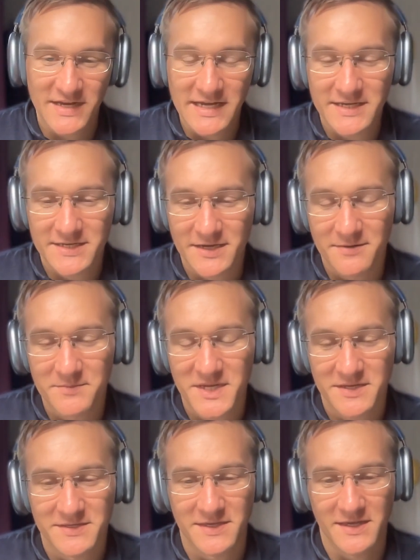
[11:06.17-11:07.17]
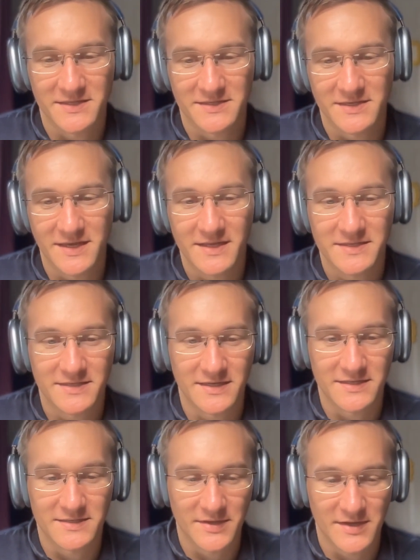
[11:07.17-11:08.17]
really dumb in a sense, in that
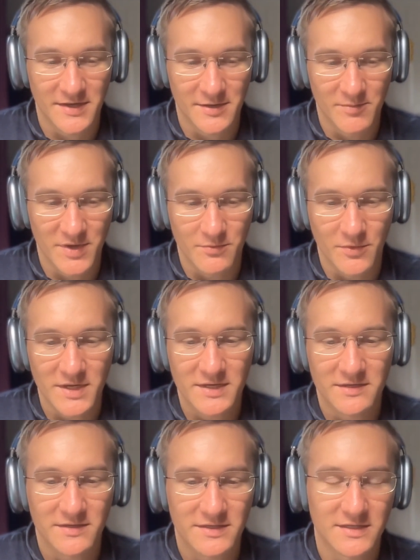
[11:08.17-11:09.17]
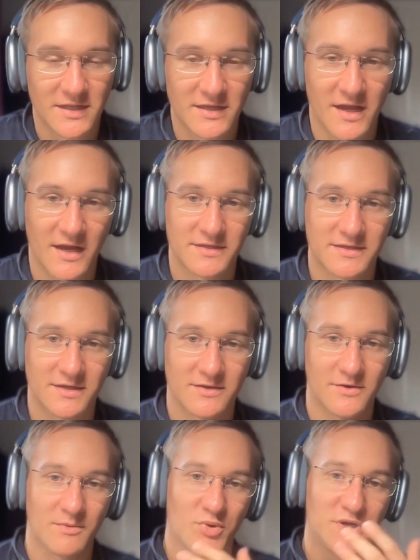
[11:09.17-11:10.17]
sense. But what it does, it has,
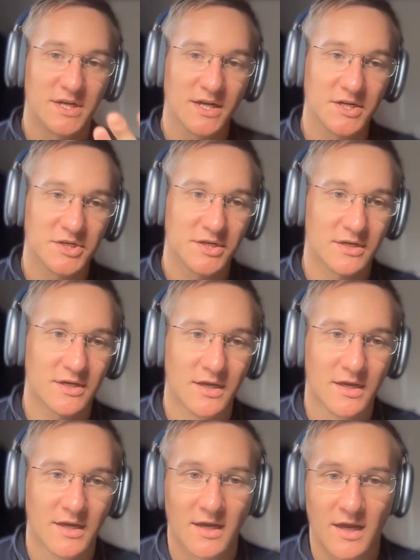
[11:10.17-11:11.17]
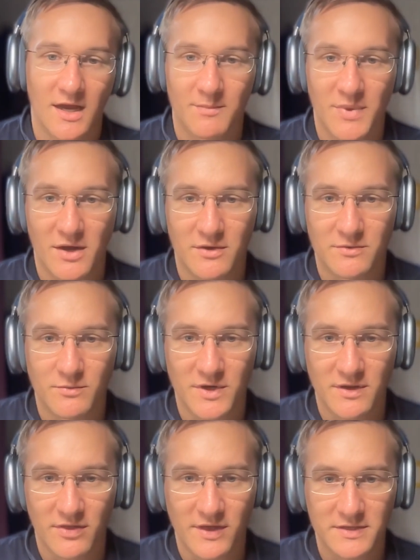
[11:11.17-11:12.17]
a prediction about what
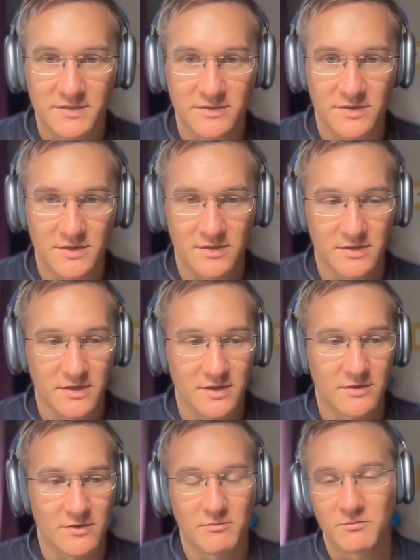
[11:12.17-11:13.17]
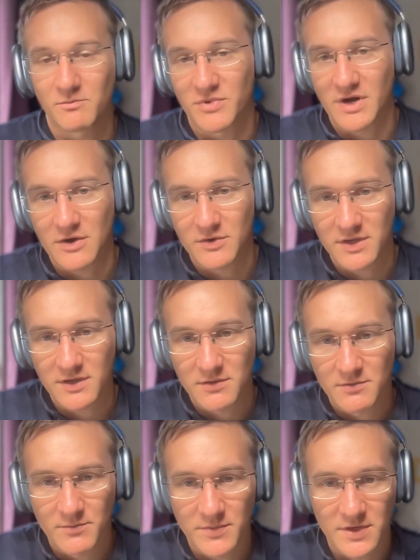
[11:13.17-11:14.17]
it thinks certain,
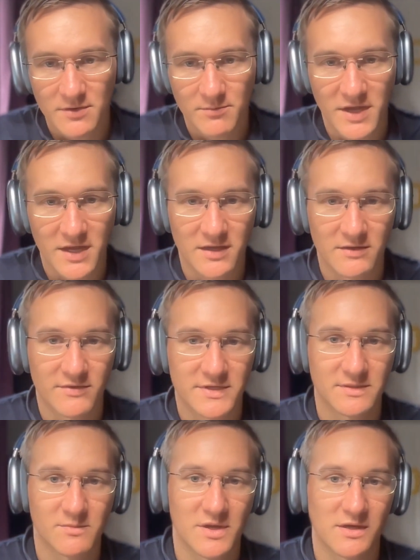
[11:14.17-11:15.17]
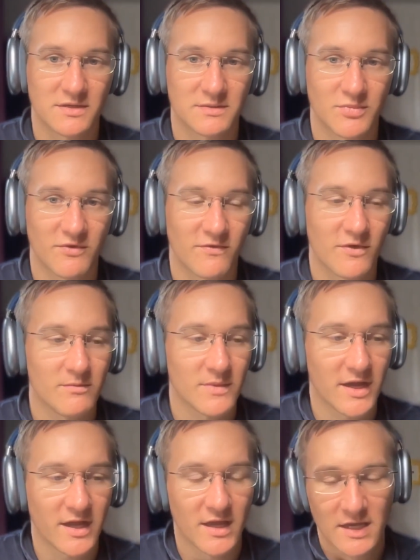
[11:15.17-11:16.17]
brownie, baking recipes perform
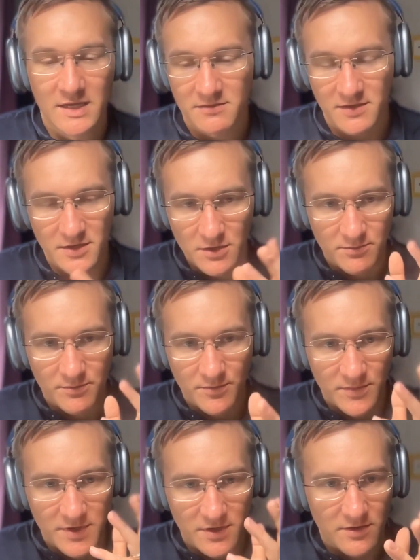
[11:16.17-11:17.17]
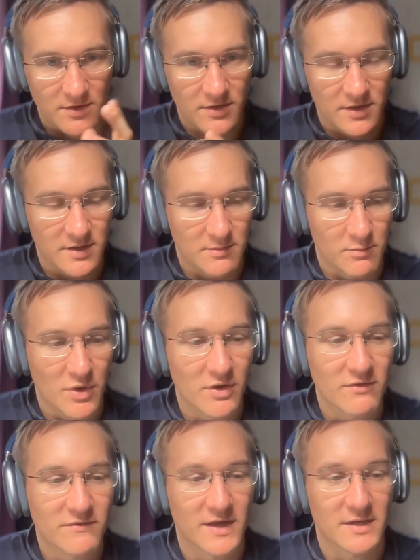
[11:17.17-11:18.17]
like. They're not,
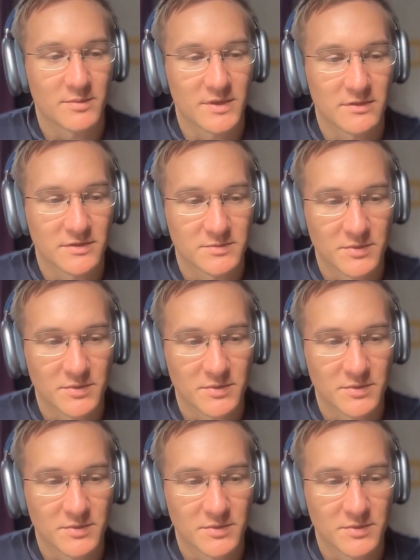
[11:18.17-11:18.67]
perfect, but those,